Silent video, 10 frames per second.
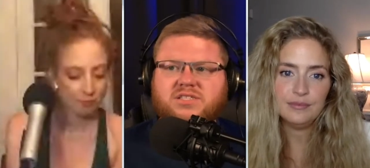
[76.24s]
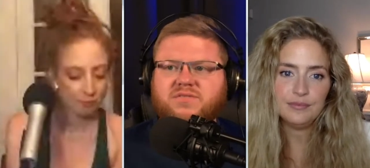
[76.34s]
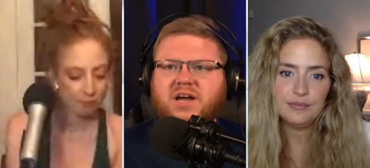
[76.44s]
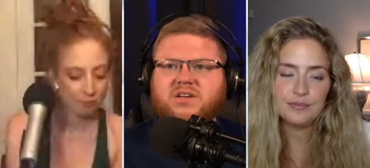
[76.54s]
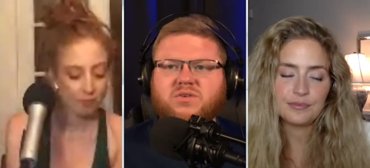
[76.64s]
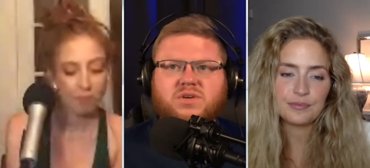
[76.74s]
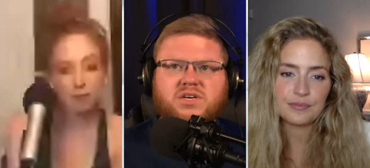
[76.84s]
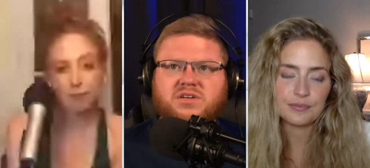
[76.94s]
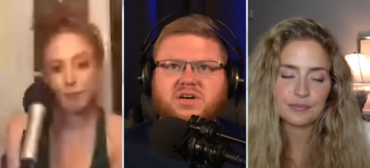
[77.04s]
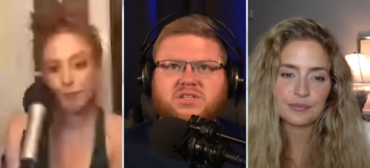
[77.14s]
Speaker 1: of I don't,
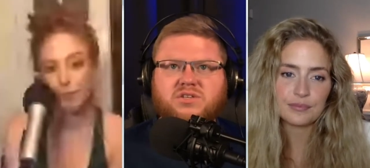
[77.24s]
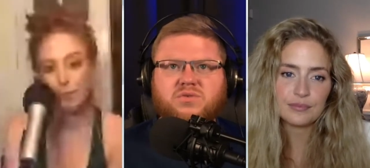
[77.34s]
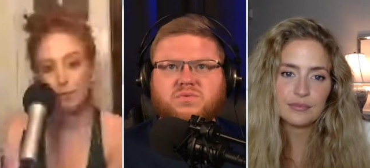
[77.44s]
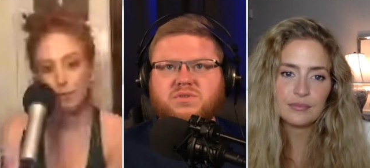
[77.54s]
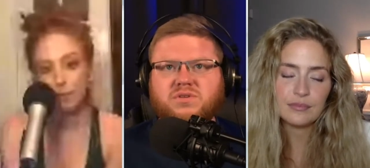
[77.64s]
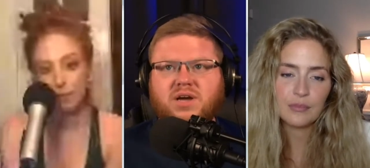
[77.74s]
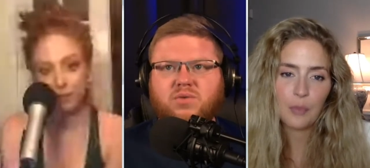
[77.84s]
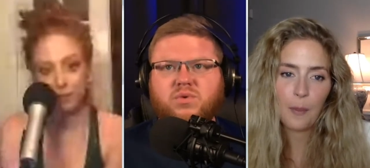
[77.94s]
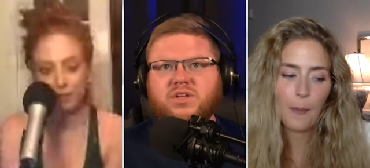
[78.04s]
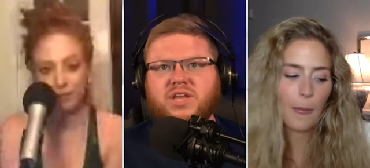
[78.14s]
uh, I don't, I
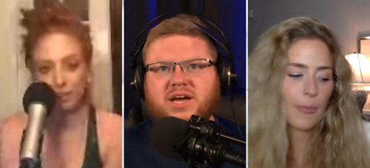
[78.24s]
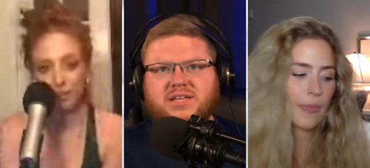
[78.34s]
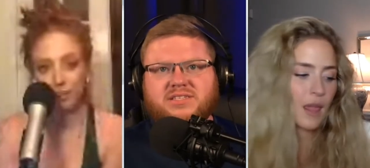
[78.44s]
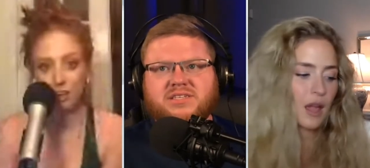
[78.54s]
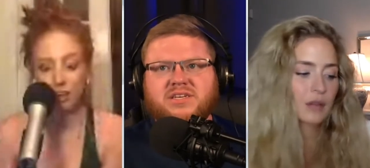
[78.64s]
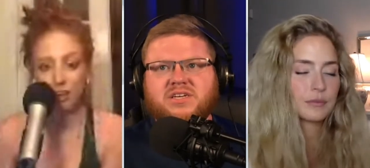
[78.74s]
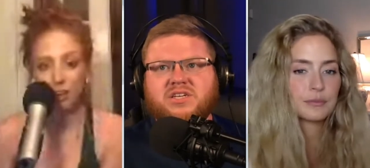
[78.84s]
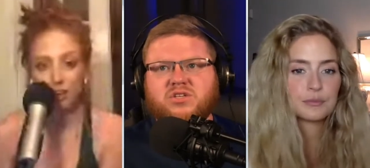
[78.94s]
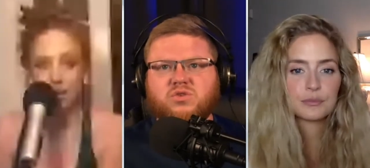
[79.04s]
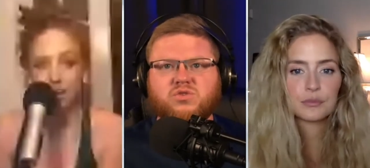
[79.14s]
will not
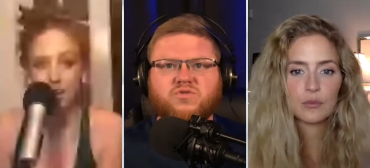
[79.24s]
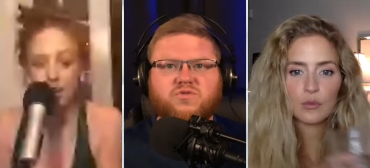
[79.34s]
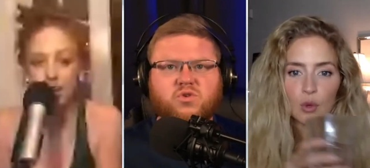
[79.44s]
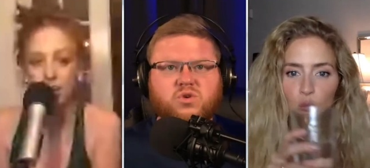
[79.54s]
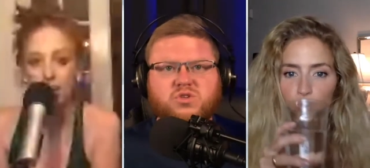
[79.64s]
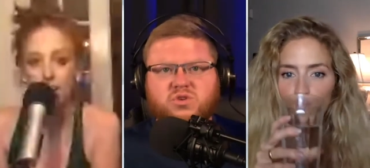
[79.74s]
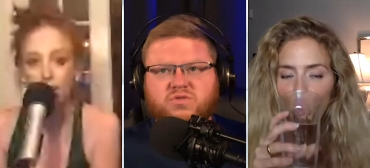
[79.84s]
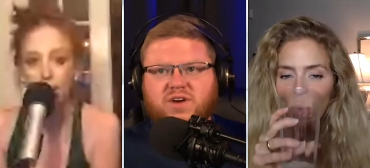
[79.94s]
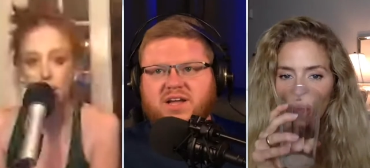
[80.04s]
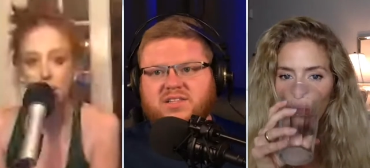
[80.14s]
use force or
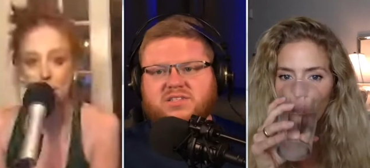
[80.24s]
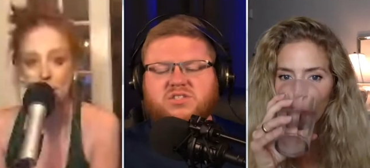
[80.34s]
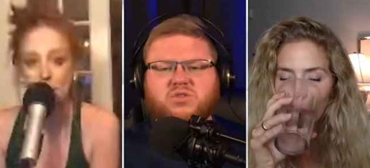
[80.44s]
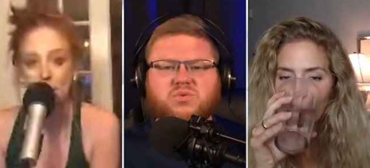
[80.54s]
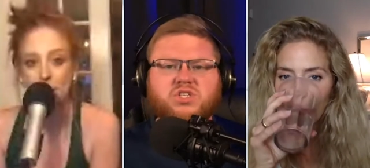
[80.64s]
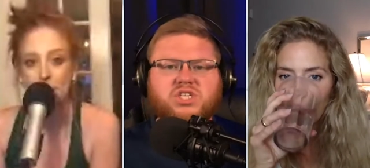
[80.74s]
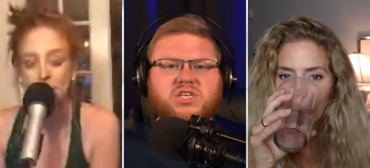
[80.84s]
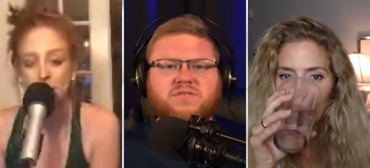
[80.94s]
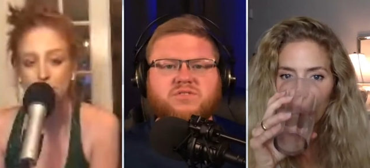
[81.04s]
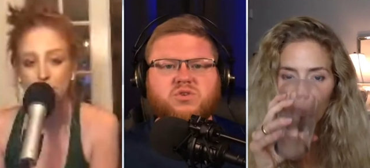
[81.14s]
violence to
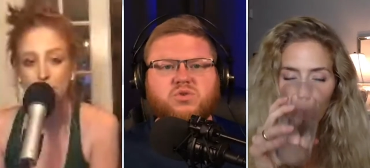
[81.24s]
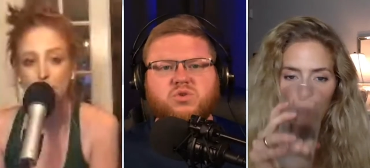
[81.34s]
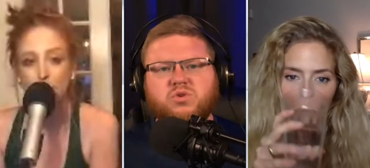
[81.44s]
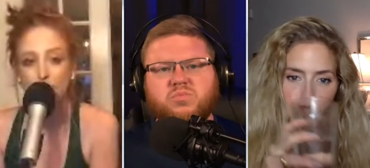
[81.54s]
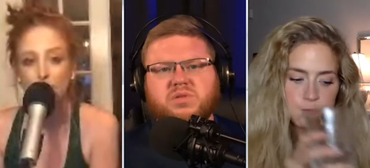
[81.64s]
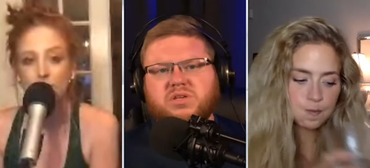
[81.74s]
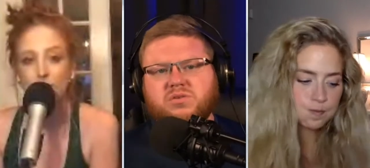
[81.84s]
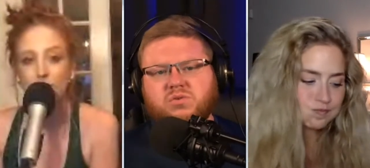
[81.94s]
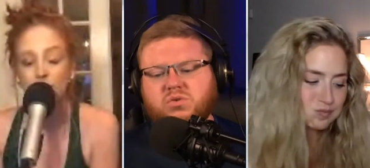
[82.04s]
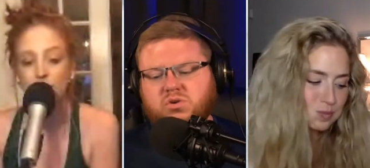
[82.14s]
achieve social or
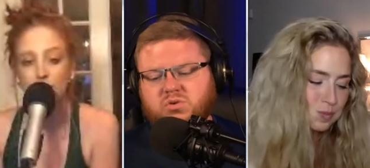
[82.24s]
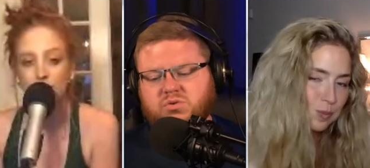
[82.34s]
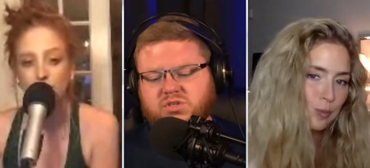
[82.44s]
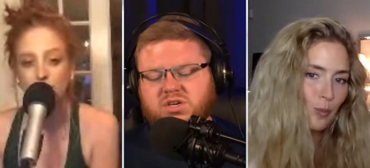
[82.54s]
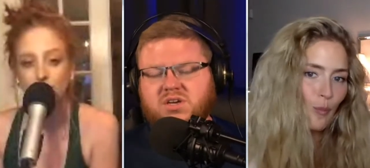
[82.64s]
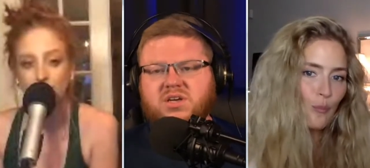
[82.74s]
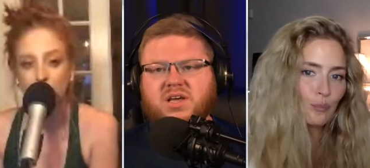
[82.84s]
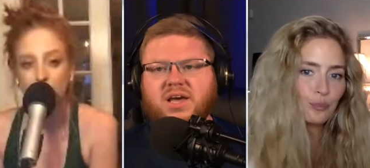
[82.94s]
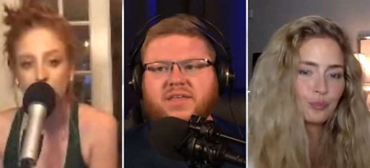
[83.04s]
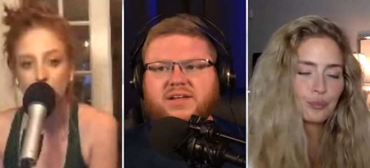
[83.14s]
political goals.
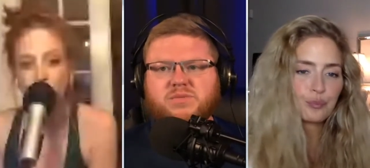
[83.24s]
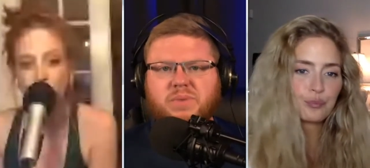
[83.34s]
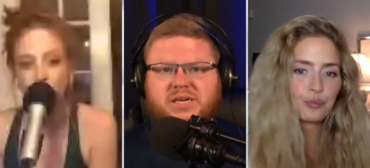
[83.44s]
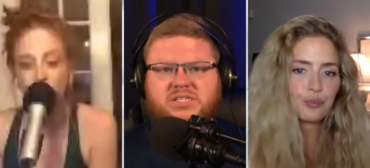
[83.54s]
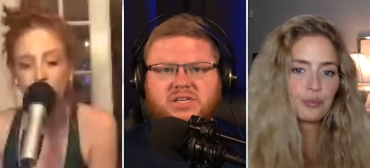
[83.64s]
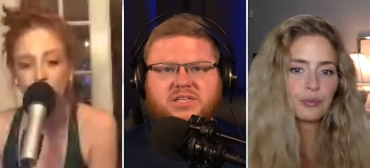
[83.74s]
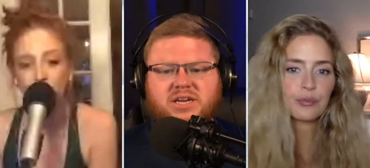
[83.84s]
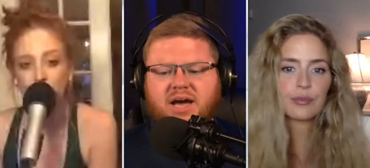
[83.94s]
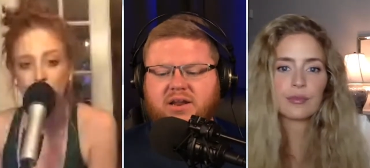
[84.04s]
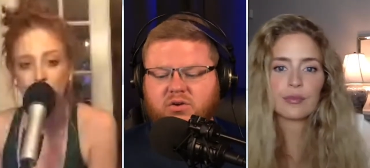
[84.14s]
And that's based on the
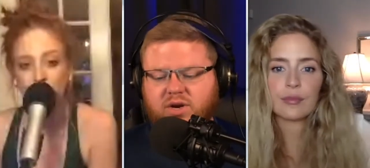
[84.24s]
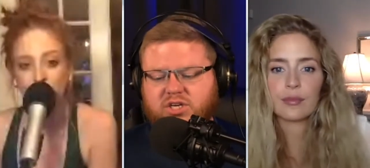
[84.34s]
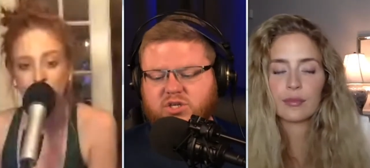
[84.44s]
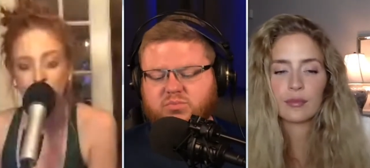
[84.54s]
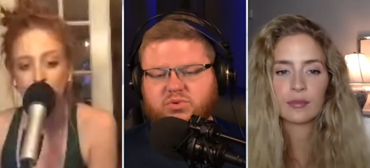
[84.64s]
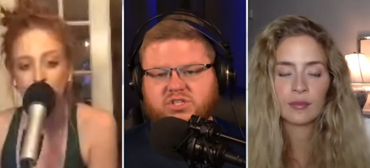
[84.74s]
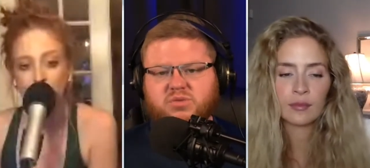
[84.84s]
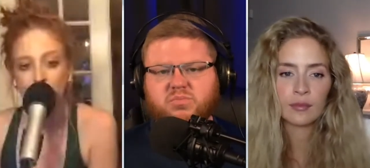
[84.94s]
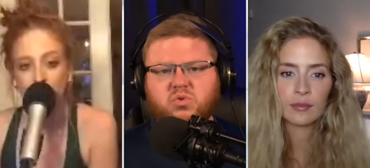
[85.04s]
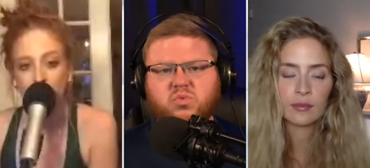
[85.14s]
non-aggression
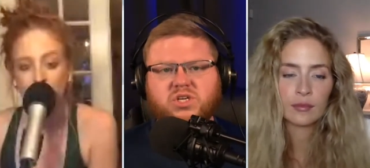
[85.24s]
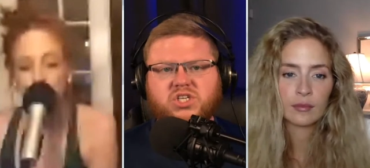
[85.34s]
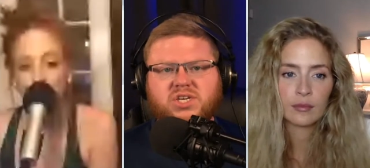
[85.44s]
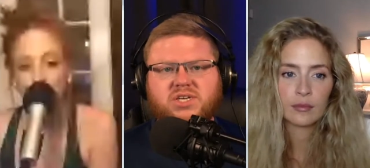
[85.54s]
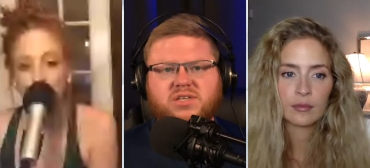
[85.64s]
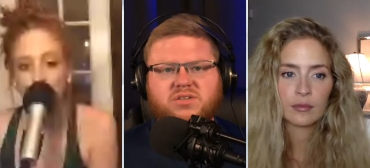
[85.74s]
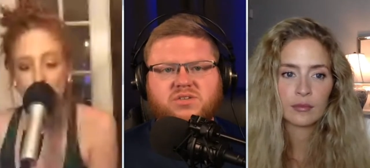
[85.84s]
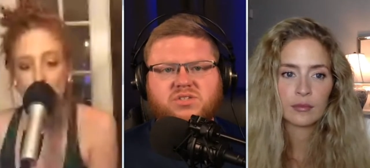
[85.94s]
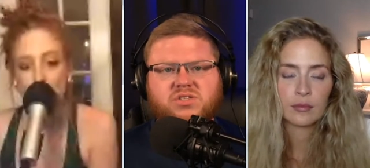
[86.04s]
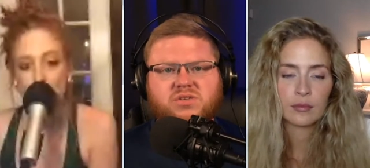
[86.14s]
principle, which
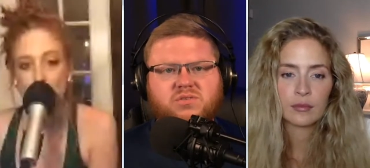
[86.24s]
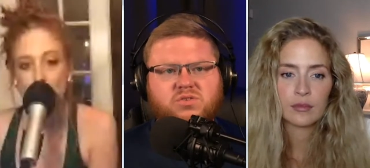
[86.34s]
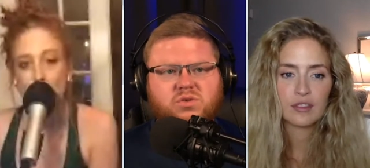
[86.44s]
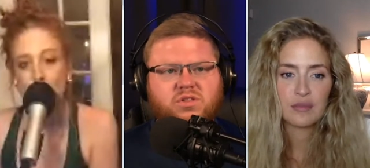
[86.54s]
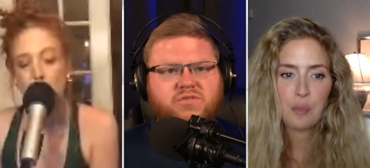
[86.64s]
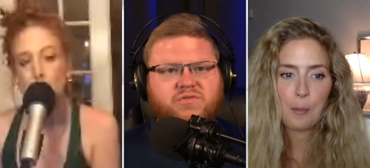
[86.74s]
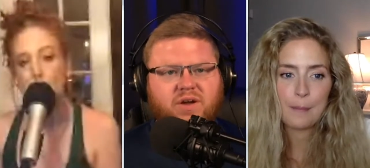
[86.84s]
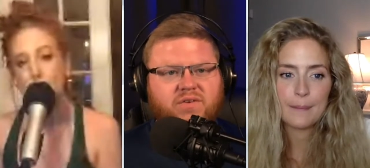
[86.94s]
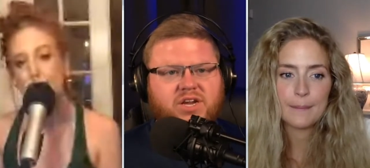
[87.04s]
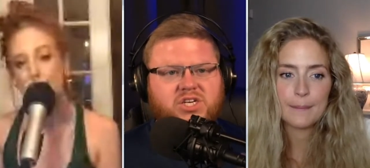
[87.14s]
is sort of the
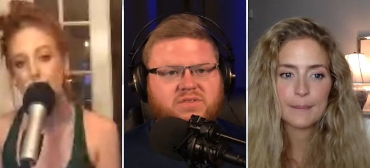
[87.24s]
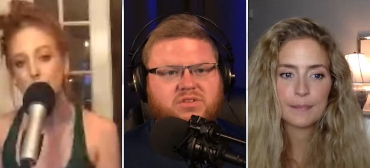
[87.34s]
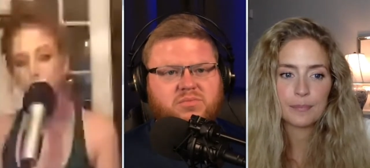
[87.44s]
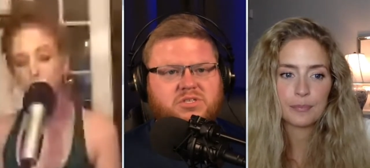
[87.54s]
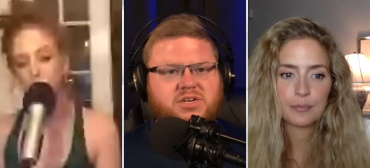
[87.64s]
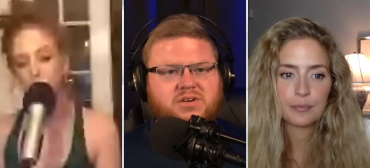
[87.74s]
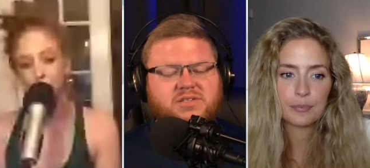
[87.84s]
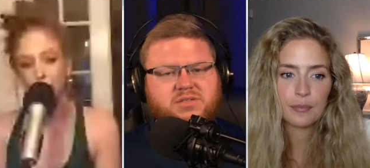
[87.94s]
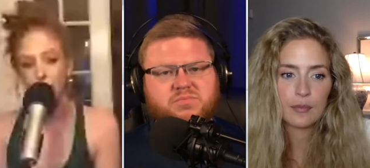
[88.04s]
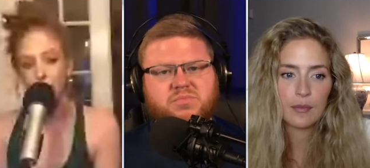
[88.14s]
foundation of
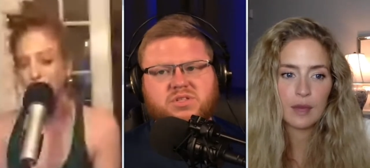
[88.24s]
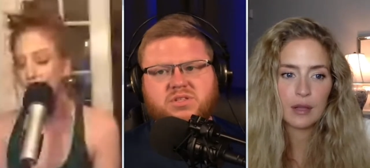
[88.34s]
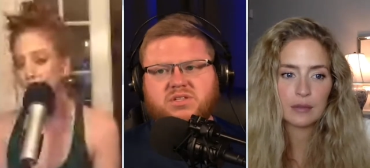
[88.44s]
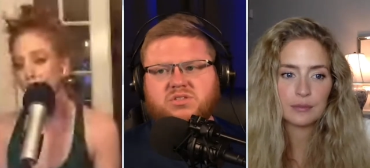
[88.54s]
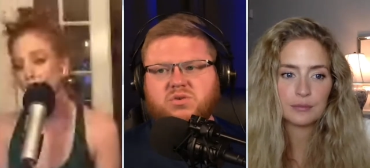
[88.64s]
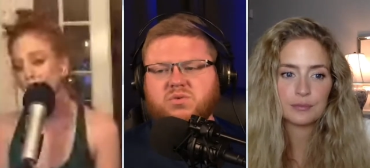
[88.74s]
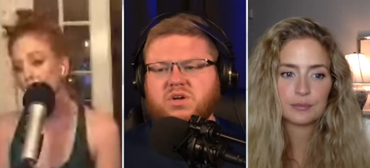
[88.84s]
libertarianism. And so